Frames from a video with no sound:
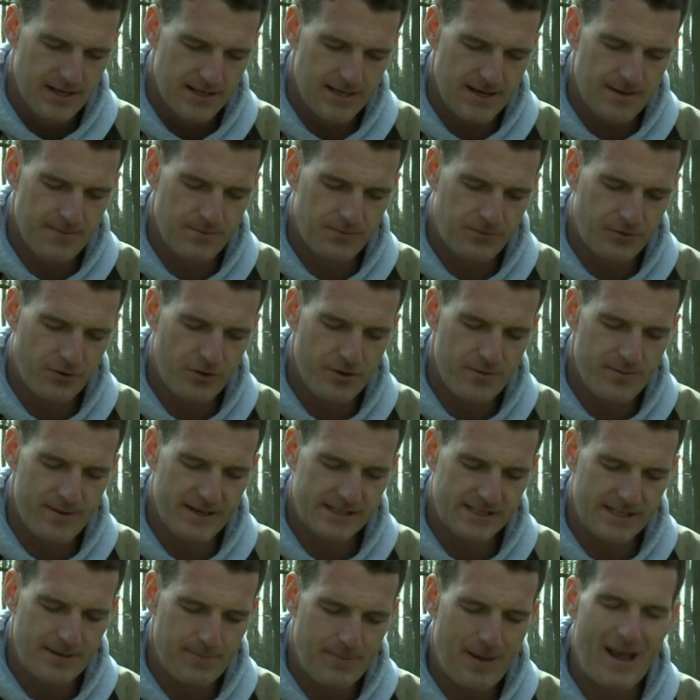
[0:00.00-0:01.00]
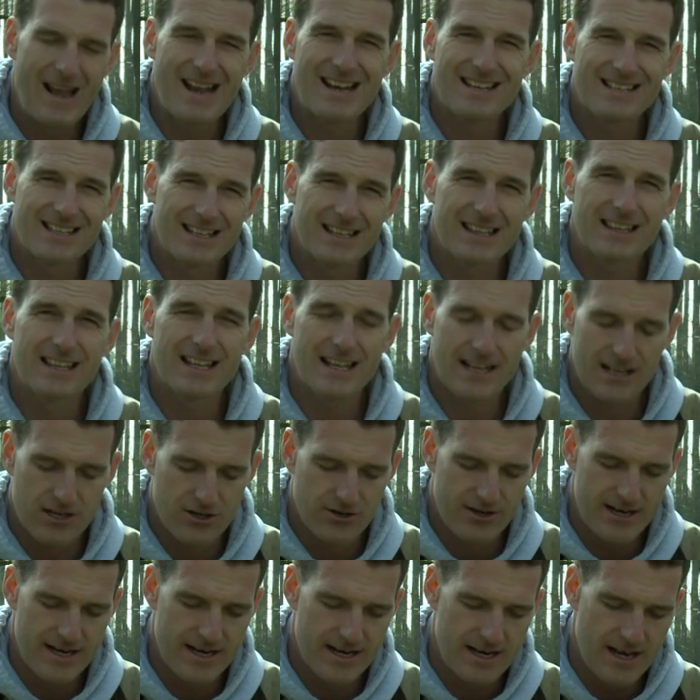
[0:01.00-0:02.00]
Dim through the misty panes and thick
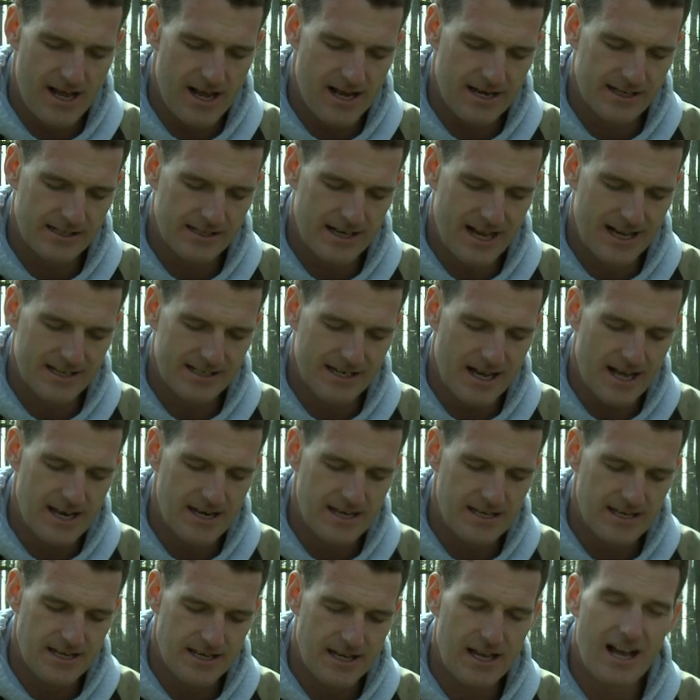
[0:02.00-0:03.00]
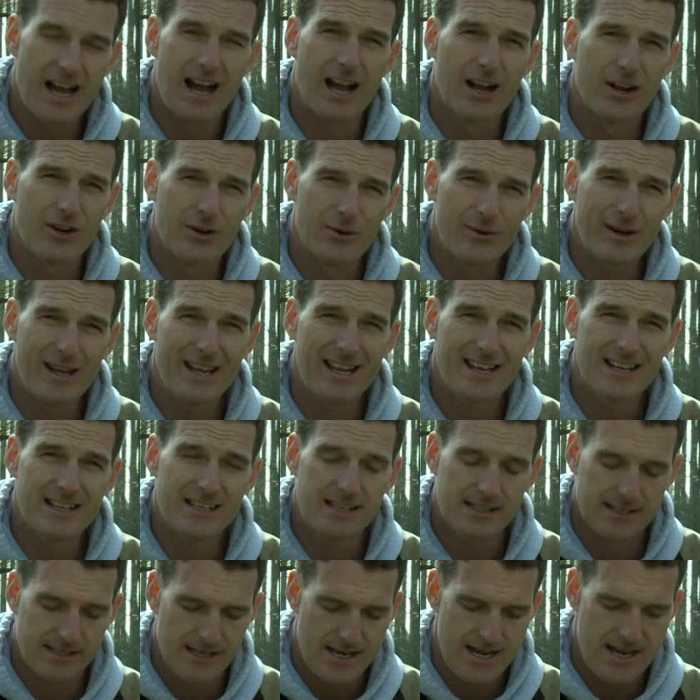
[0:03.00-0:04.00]
green light, as under a green
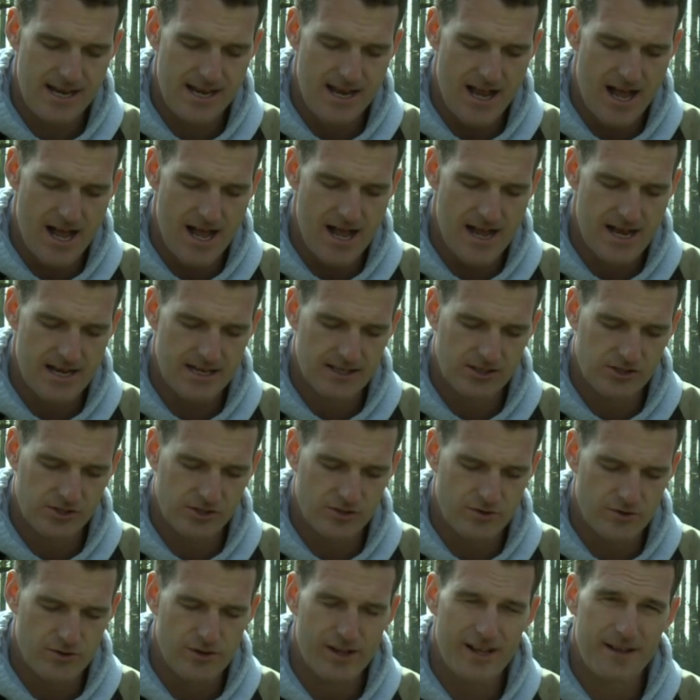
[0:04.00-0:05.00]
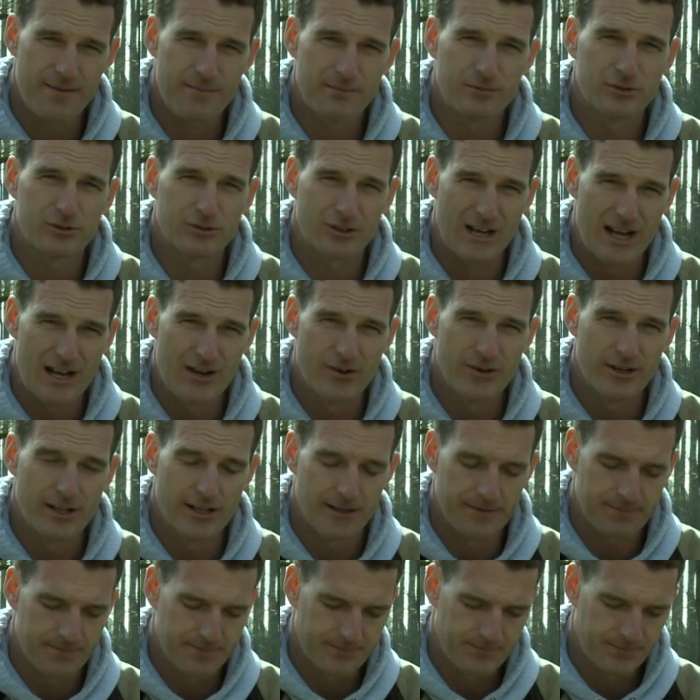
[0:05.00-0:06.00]
sea I saw him
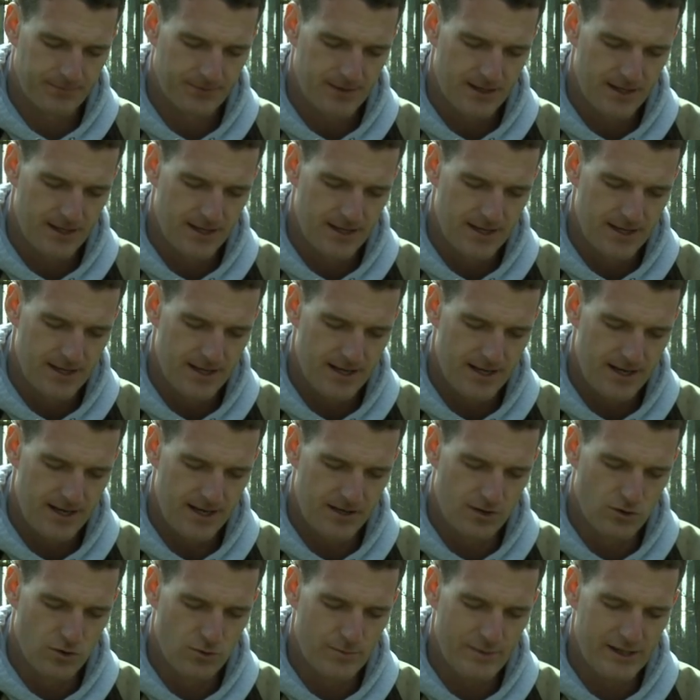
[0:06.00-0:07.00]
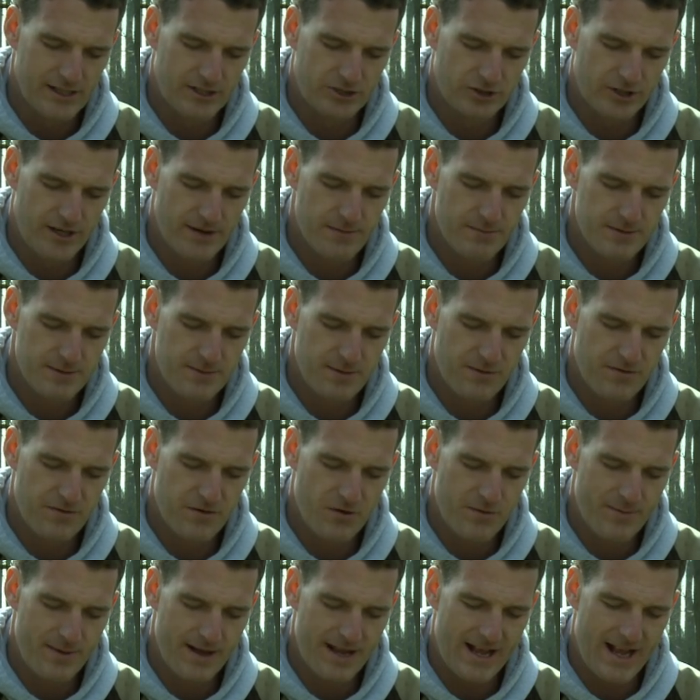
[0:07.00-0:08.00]
drowning. In all my dreams
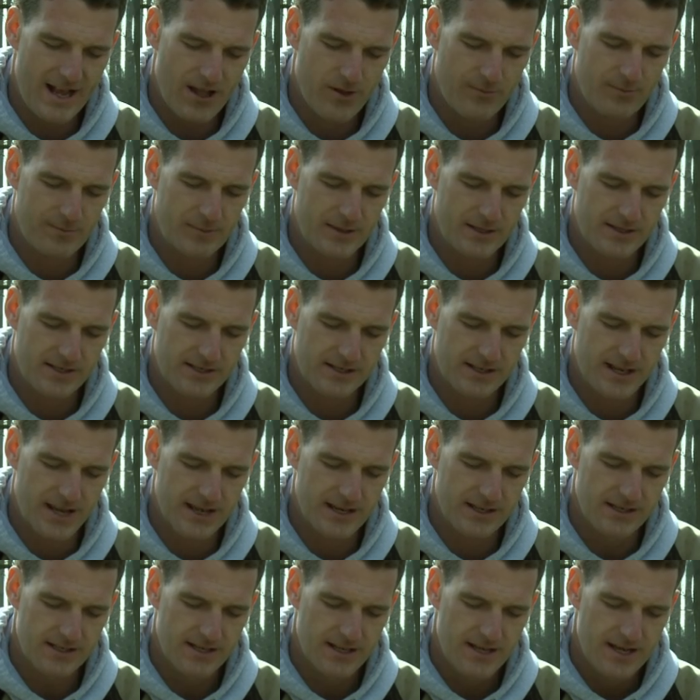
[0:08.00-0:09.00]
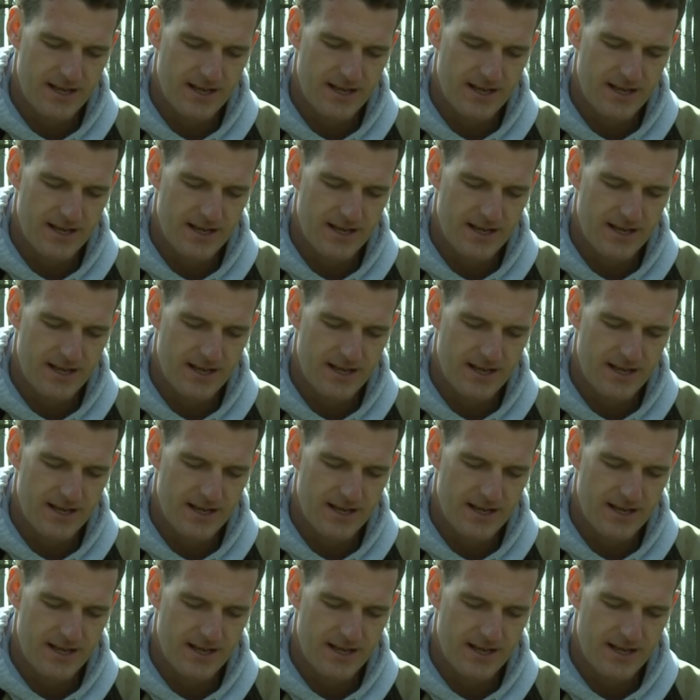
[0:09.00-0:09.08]
before my helpless sight,